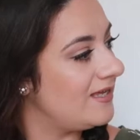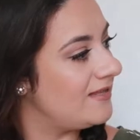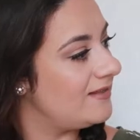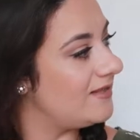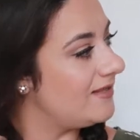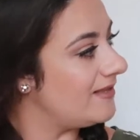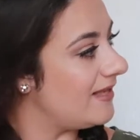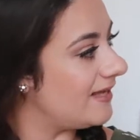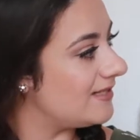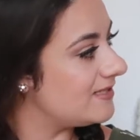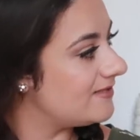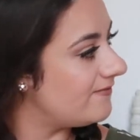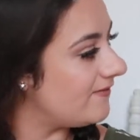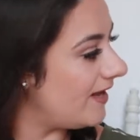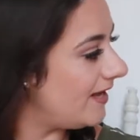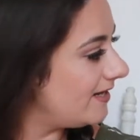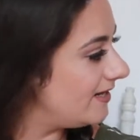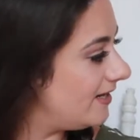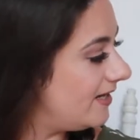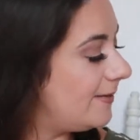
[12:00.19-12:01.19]
Then that's
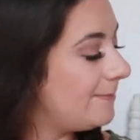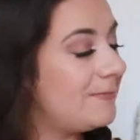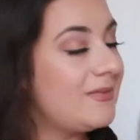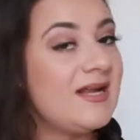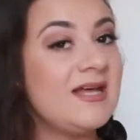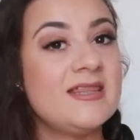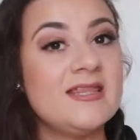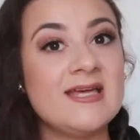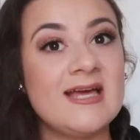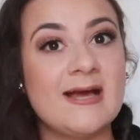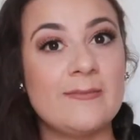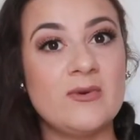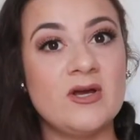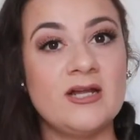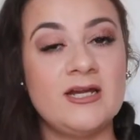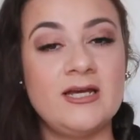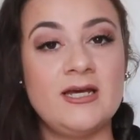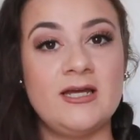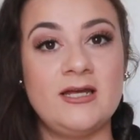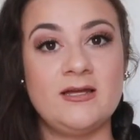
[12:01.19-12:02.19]
fine. But I think I'm
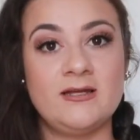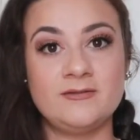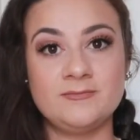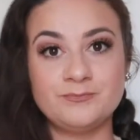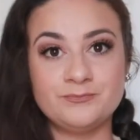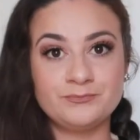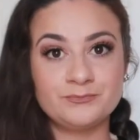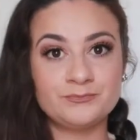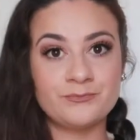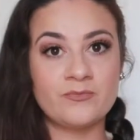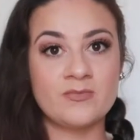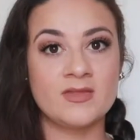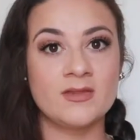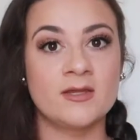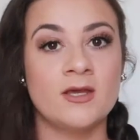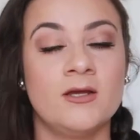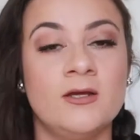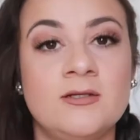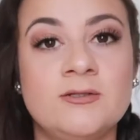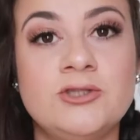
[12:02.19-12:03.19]
gonna
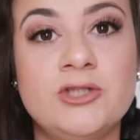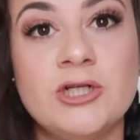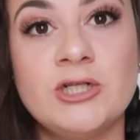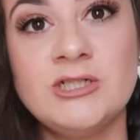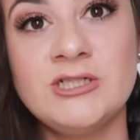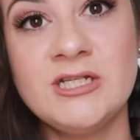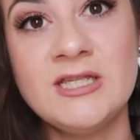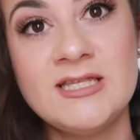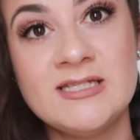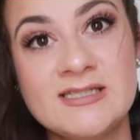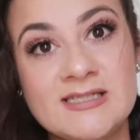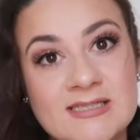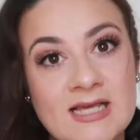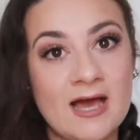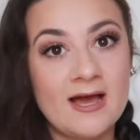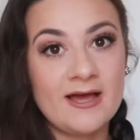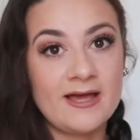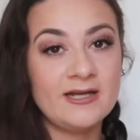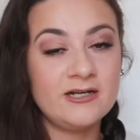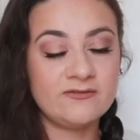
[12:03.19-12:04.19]
turn to the
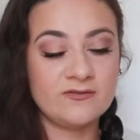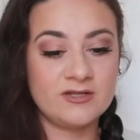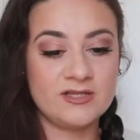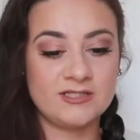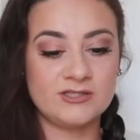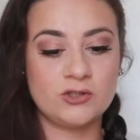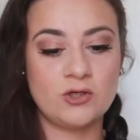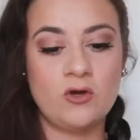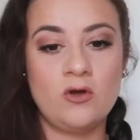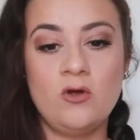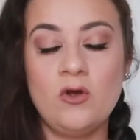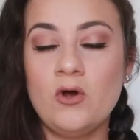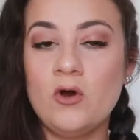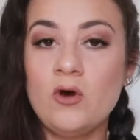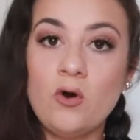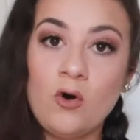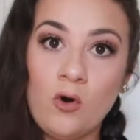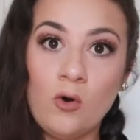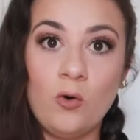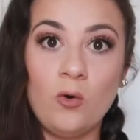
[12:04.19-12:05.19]
side for this
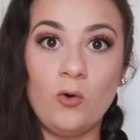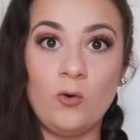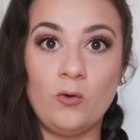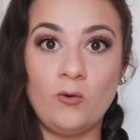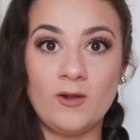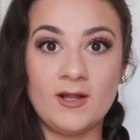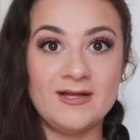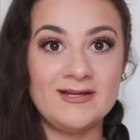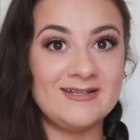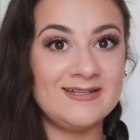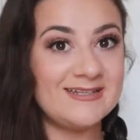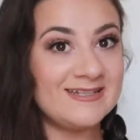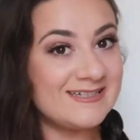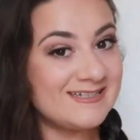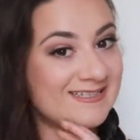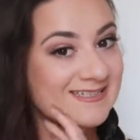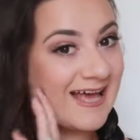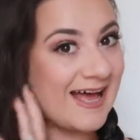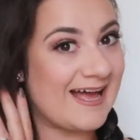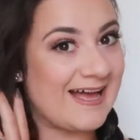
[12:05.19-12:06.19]
whole
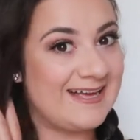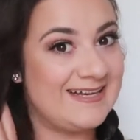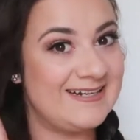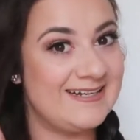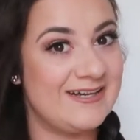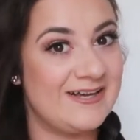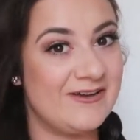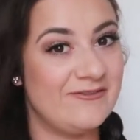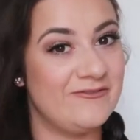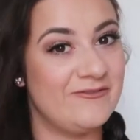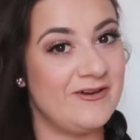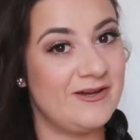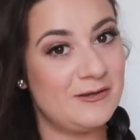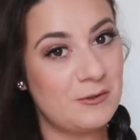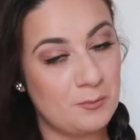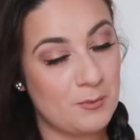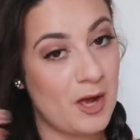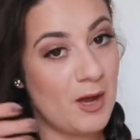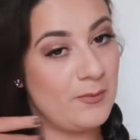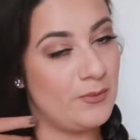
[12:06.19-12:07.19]
side of
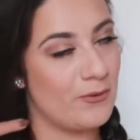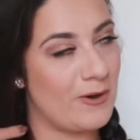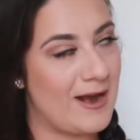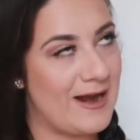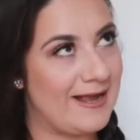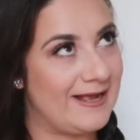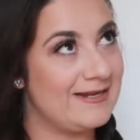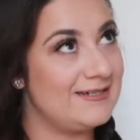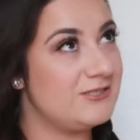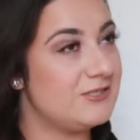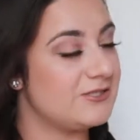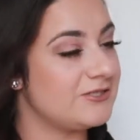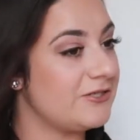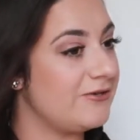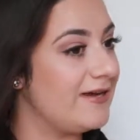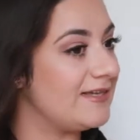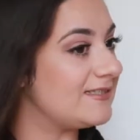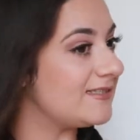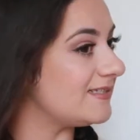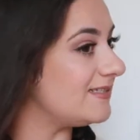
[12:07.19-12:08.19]
a braid, just so you
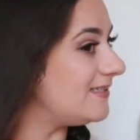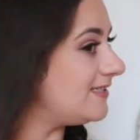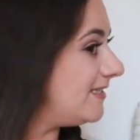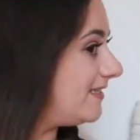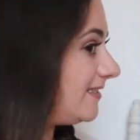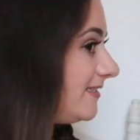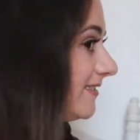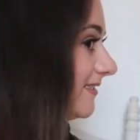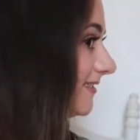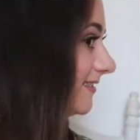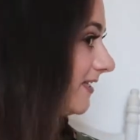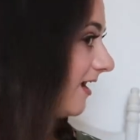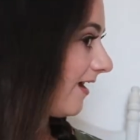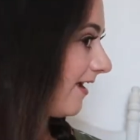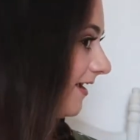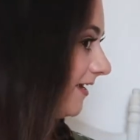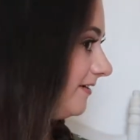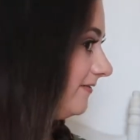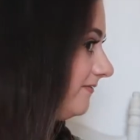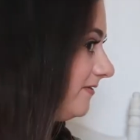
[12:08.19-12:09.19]
guys can see the
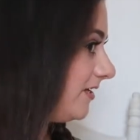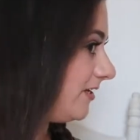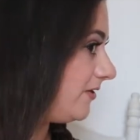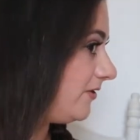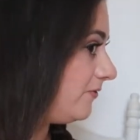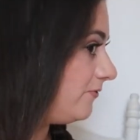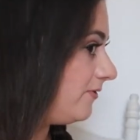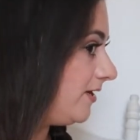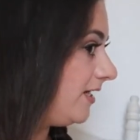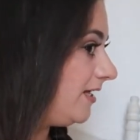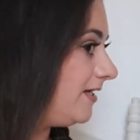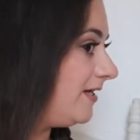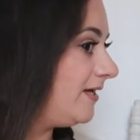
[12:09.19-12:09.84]
side of you.